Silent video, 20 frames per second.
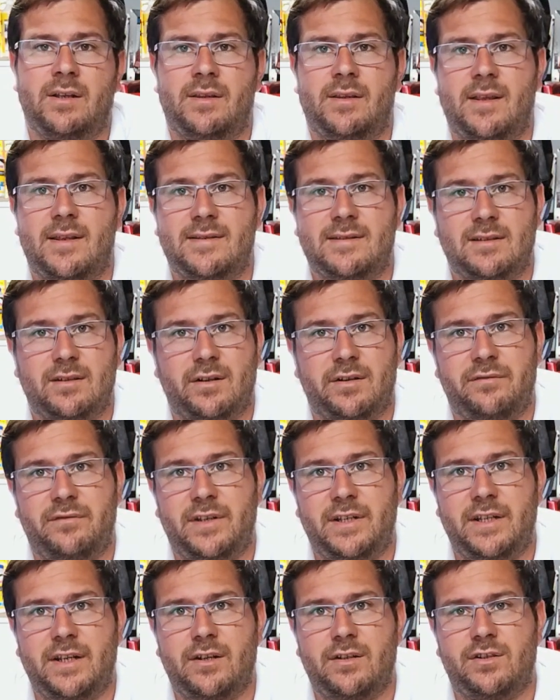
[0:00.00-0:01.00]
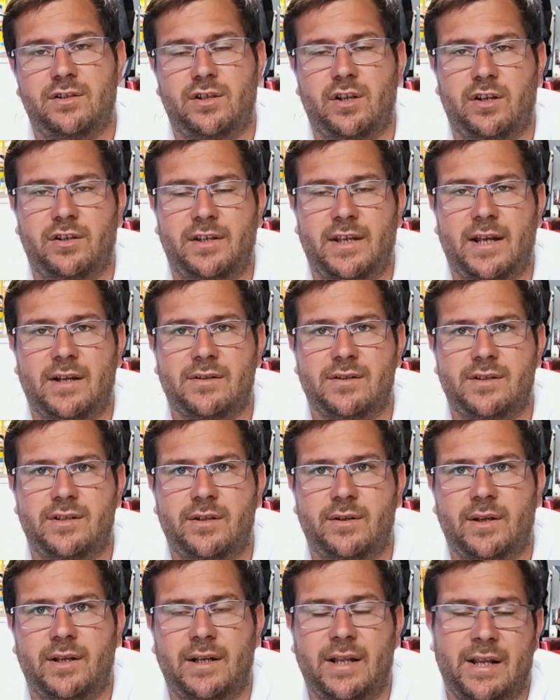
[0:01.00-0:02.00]
There's a lot of videos showing you how to do
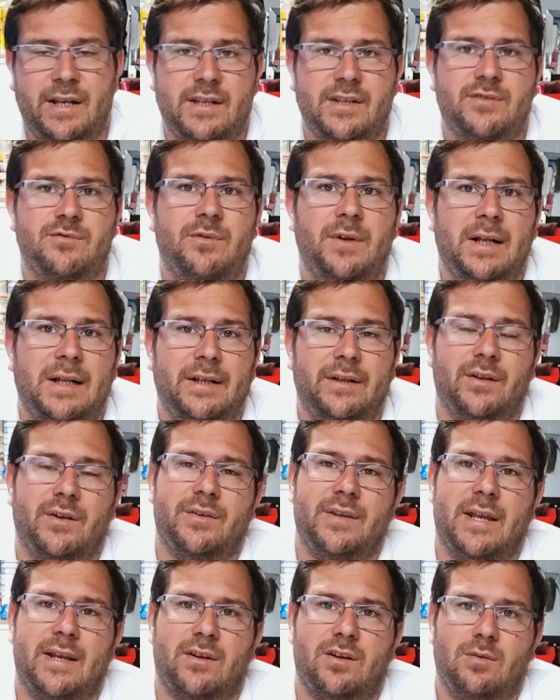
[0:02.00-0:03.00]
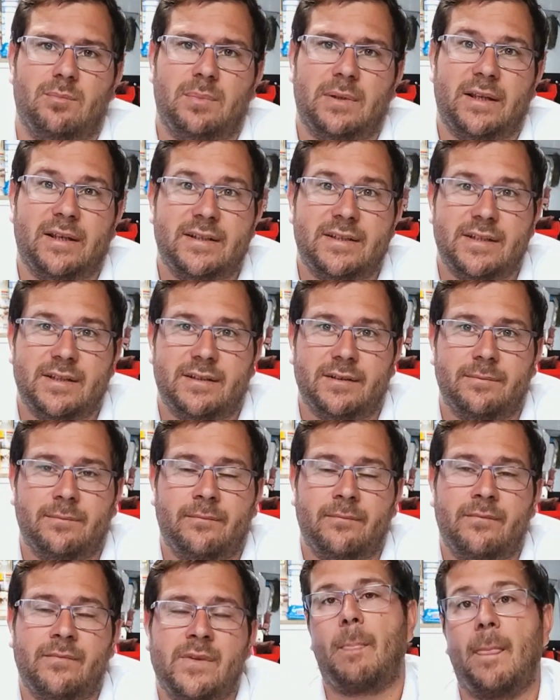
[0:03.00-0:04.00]
it and it's really not that complicated.
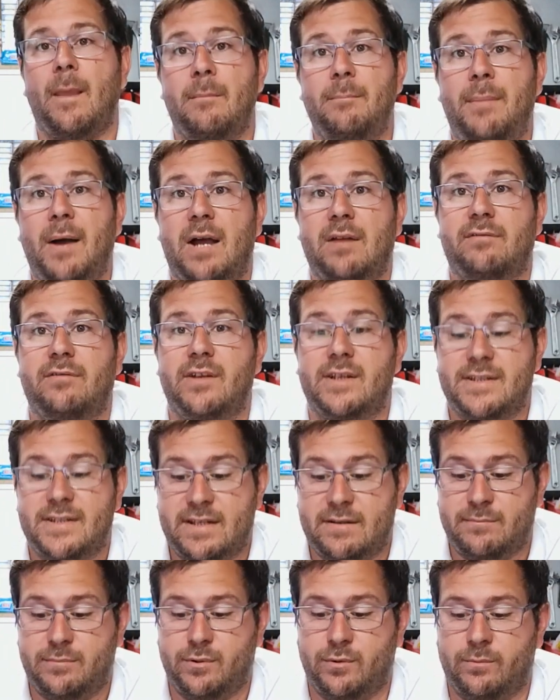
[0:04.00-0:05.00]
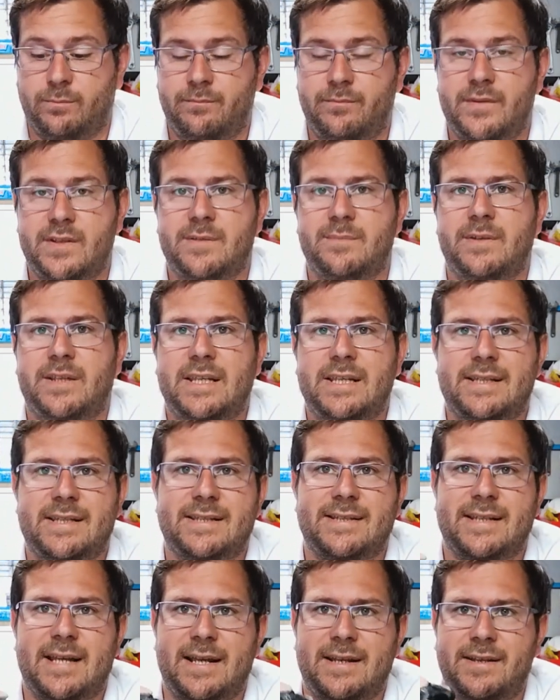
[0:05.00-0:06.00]
But for example, this Makita
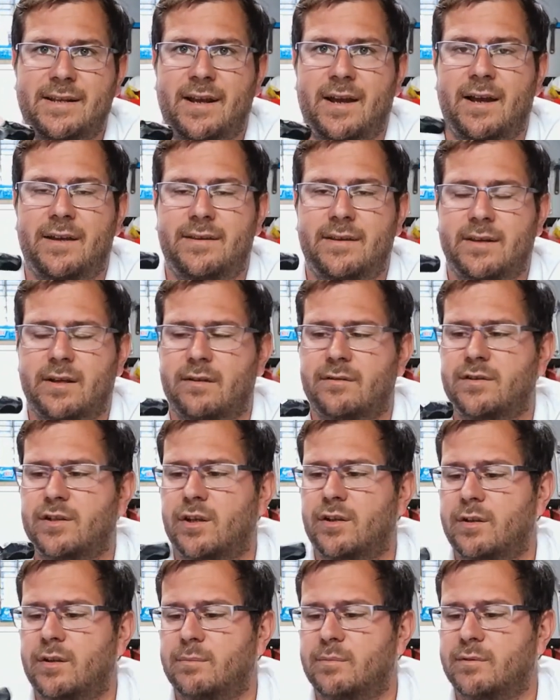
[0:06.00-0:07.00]
sander, I think I've shown it